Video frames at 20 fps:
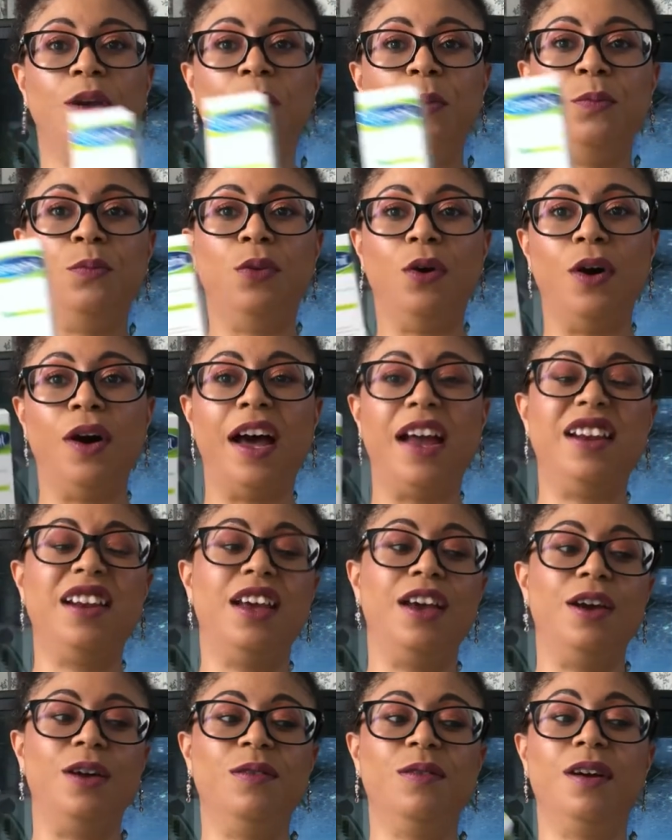but I
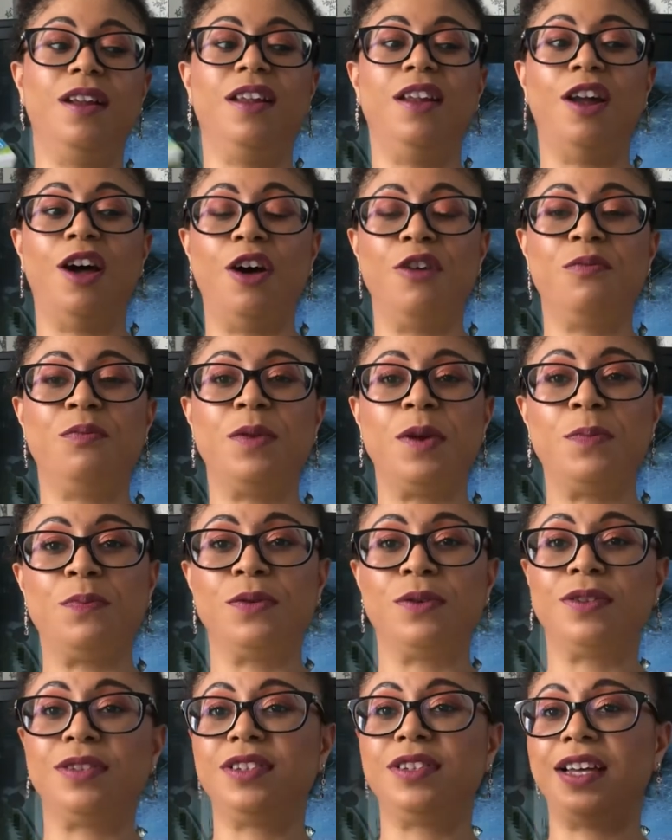know a lot of
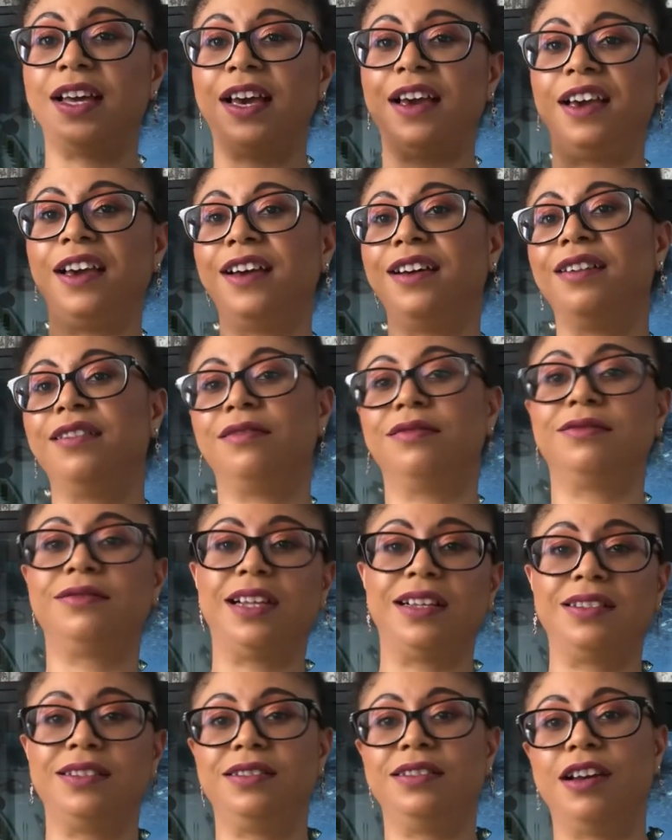people say, oh,
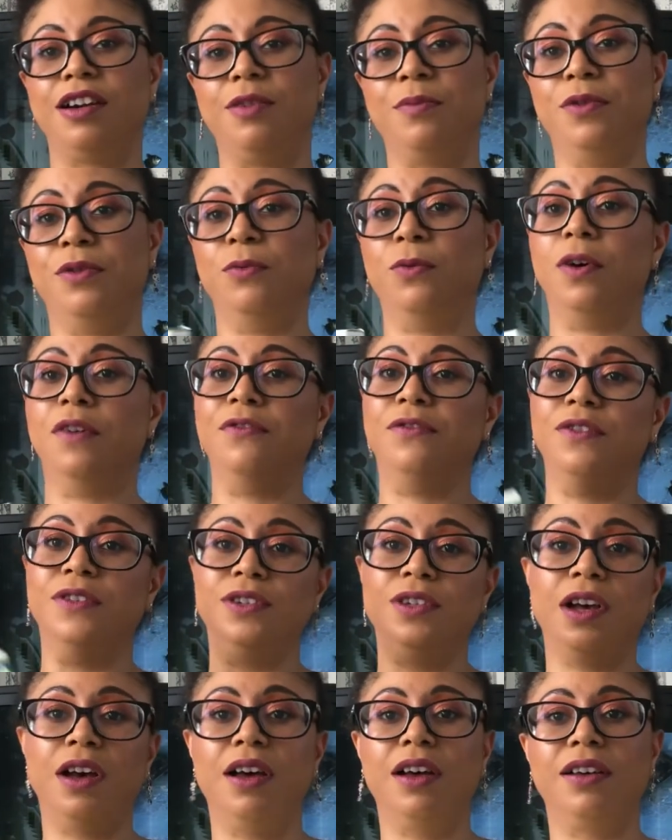that's a terrible one for
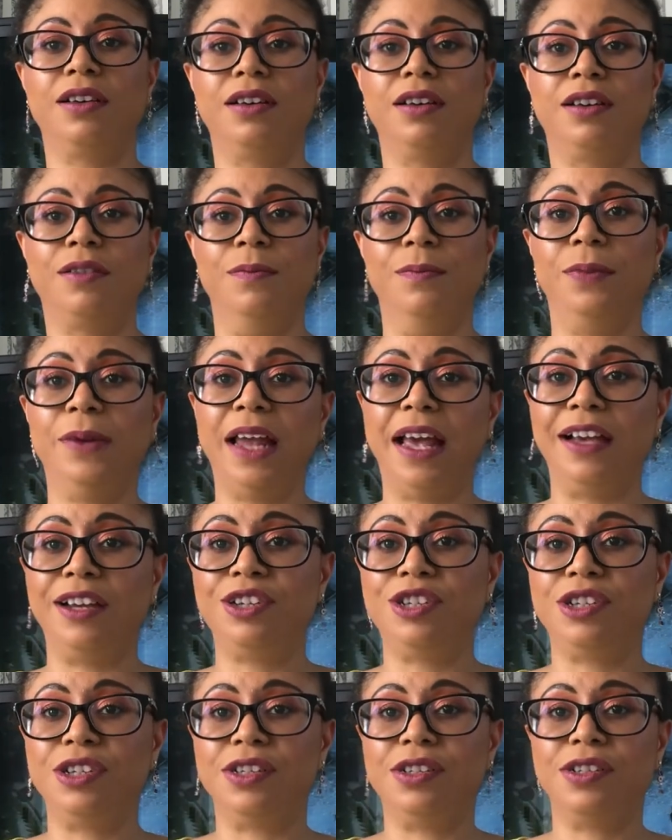darker
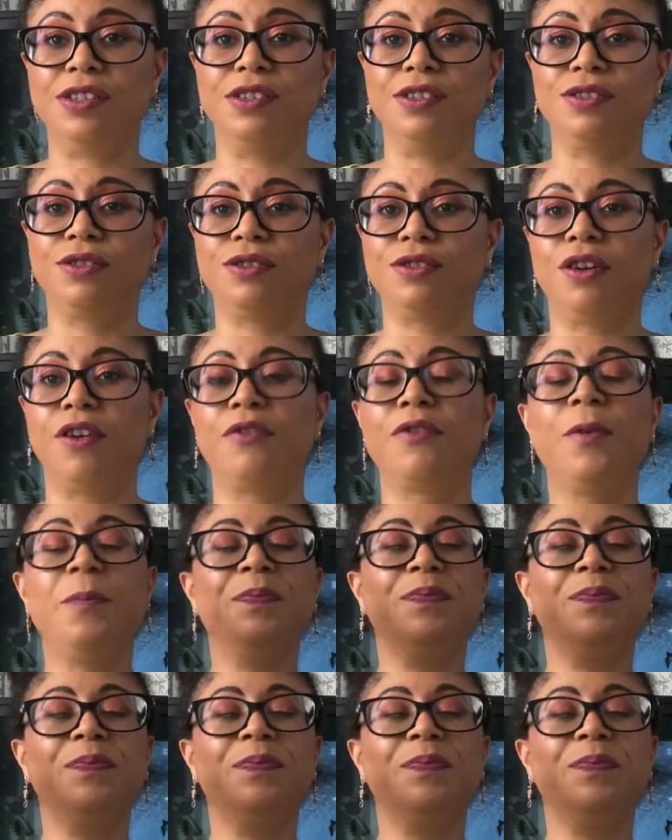complexions and stuff.